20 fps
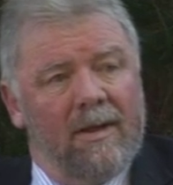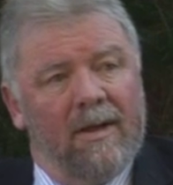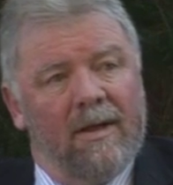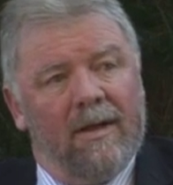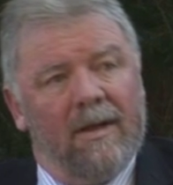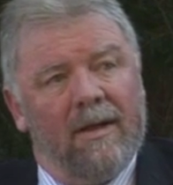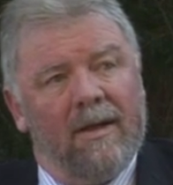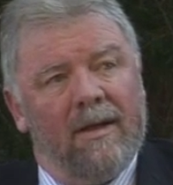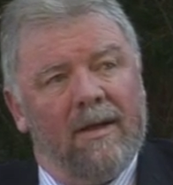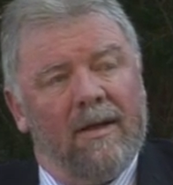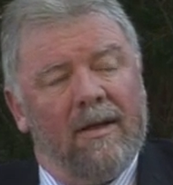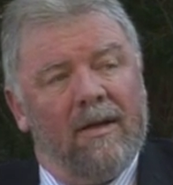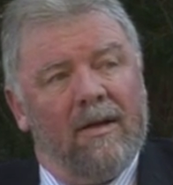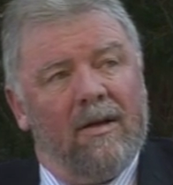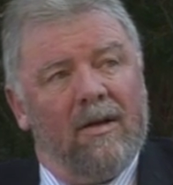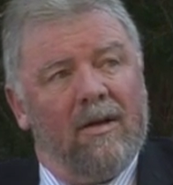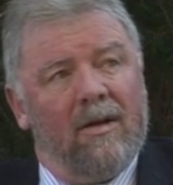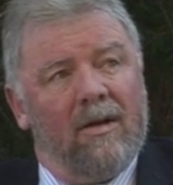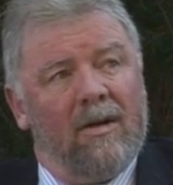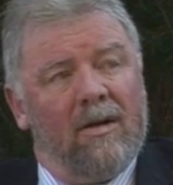
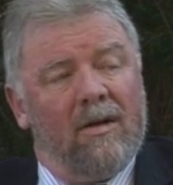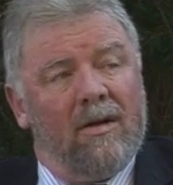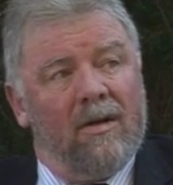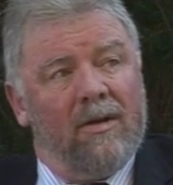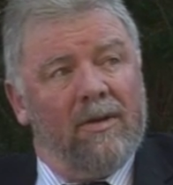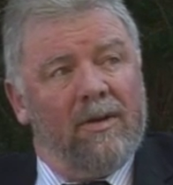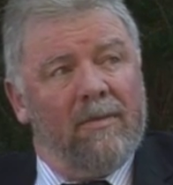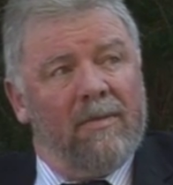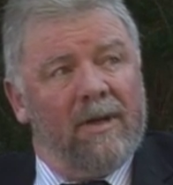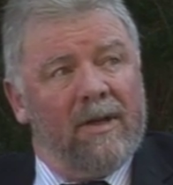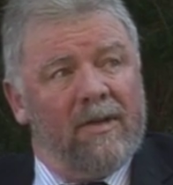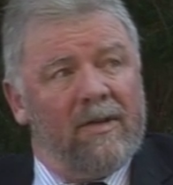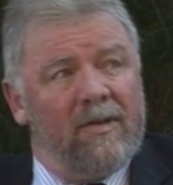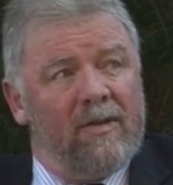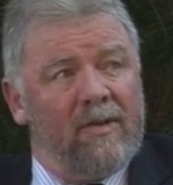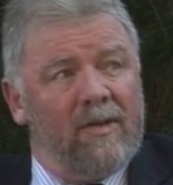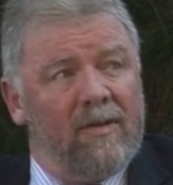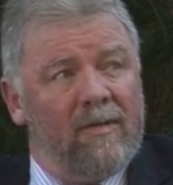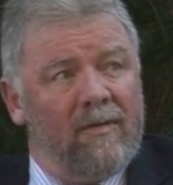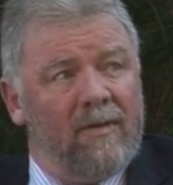On the
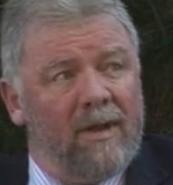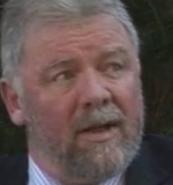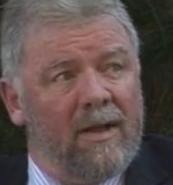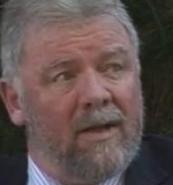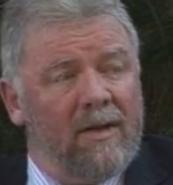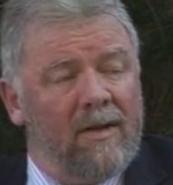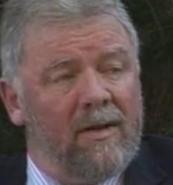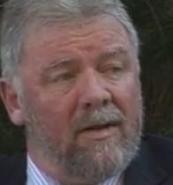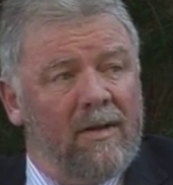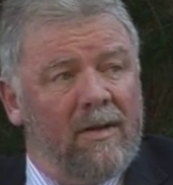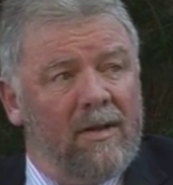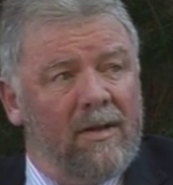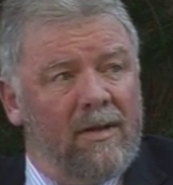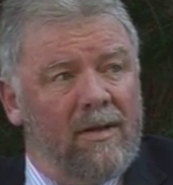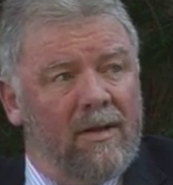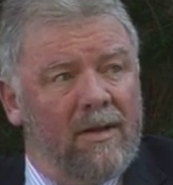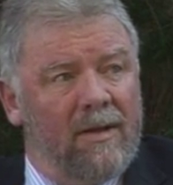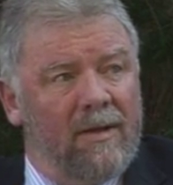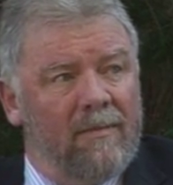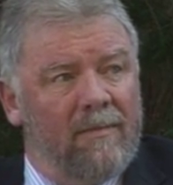basis of that,
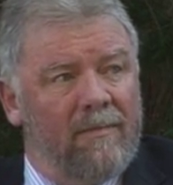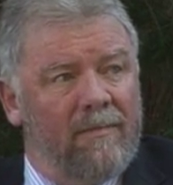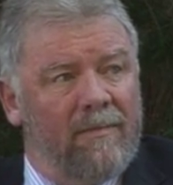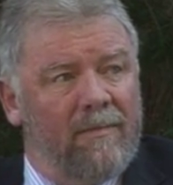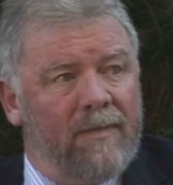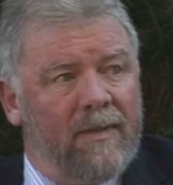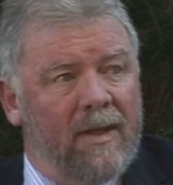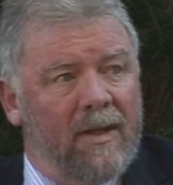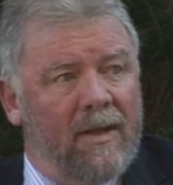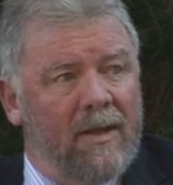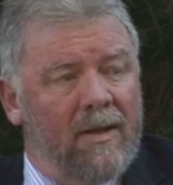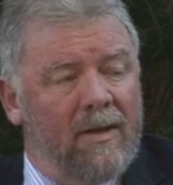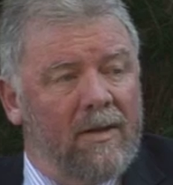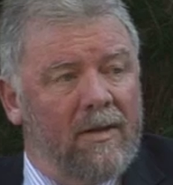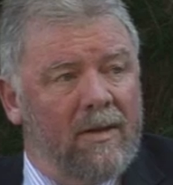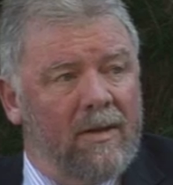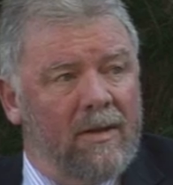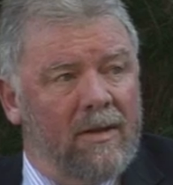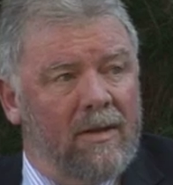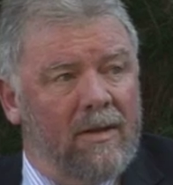
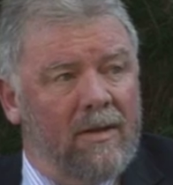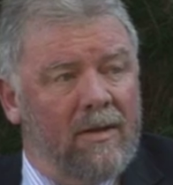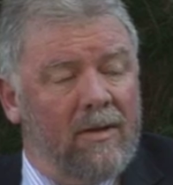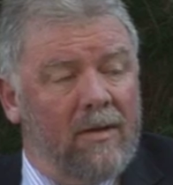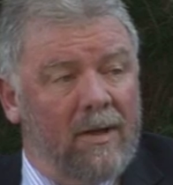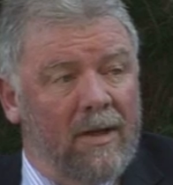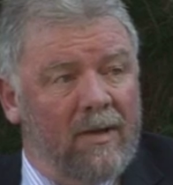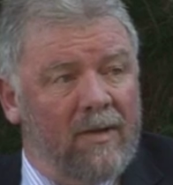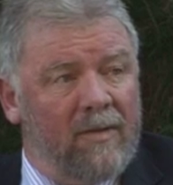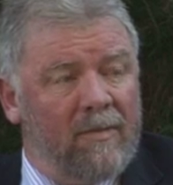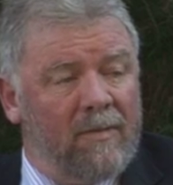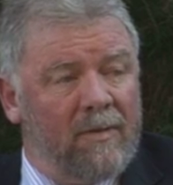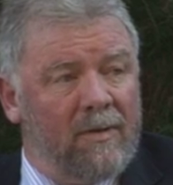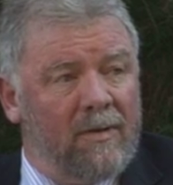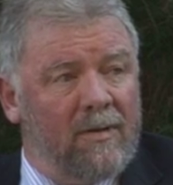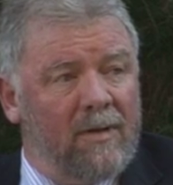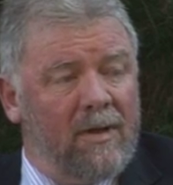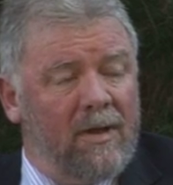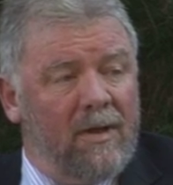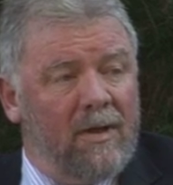her
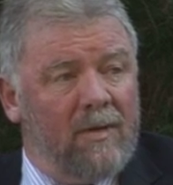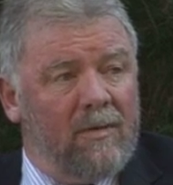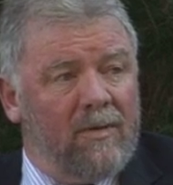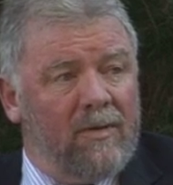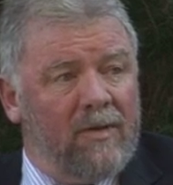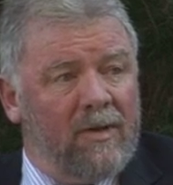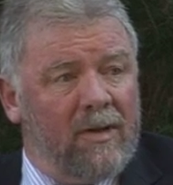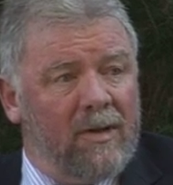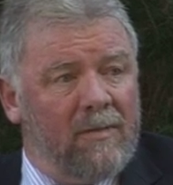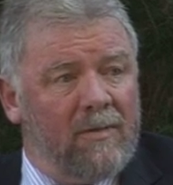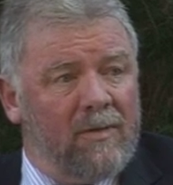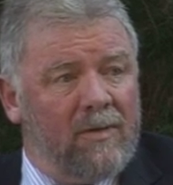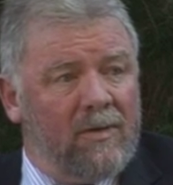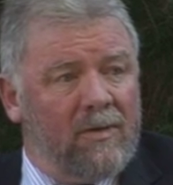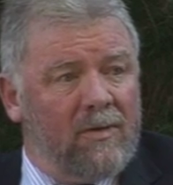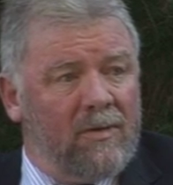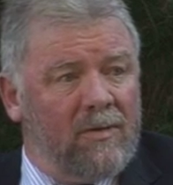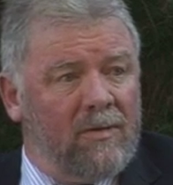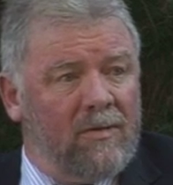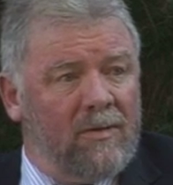husband was able
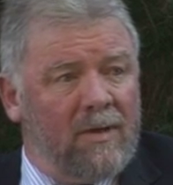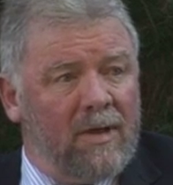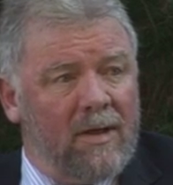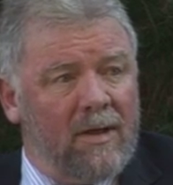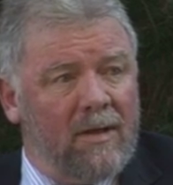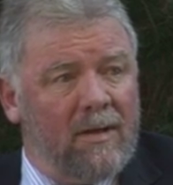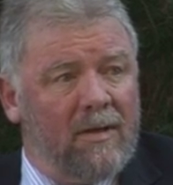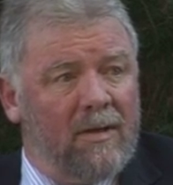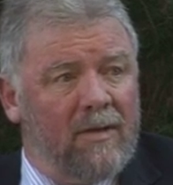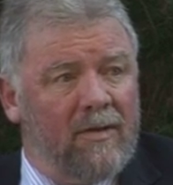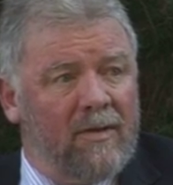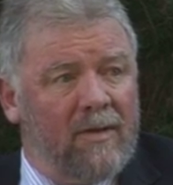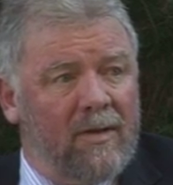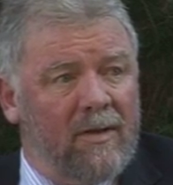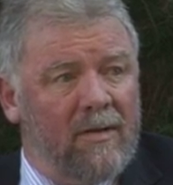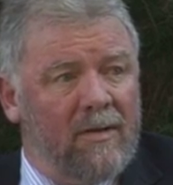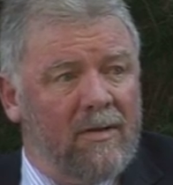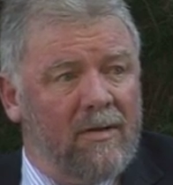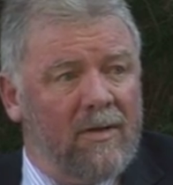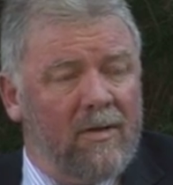to take
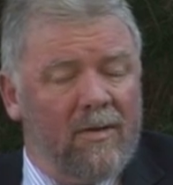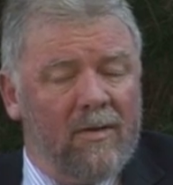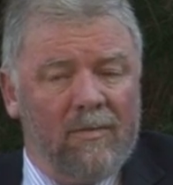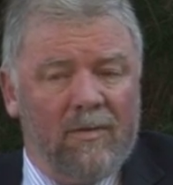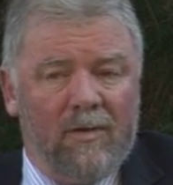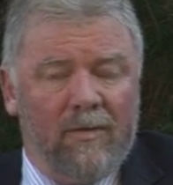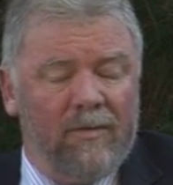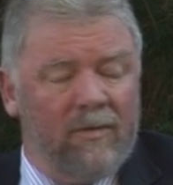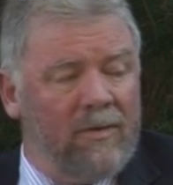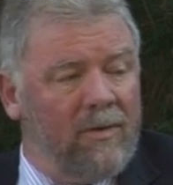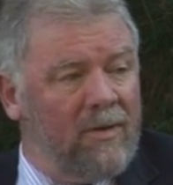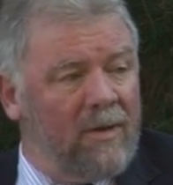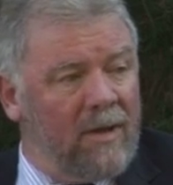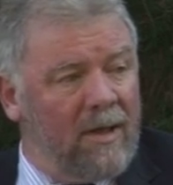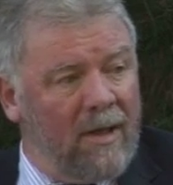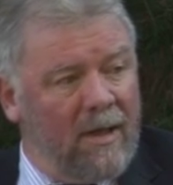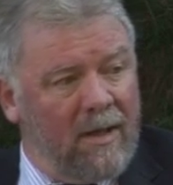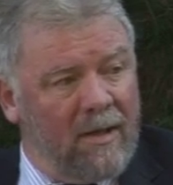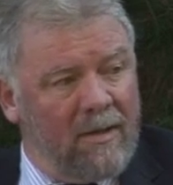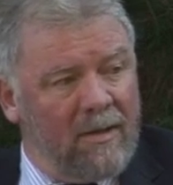extended time off work
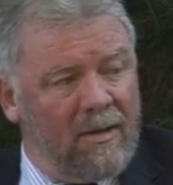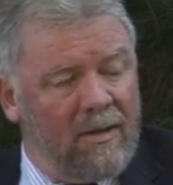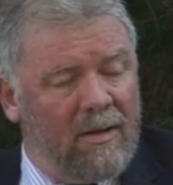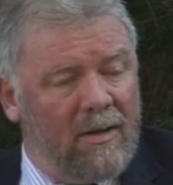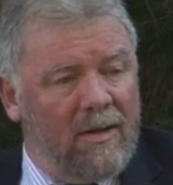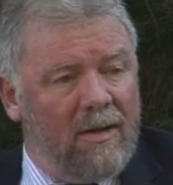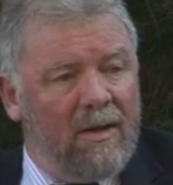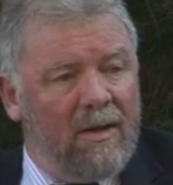and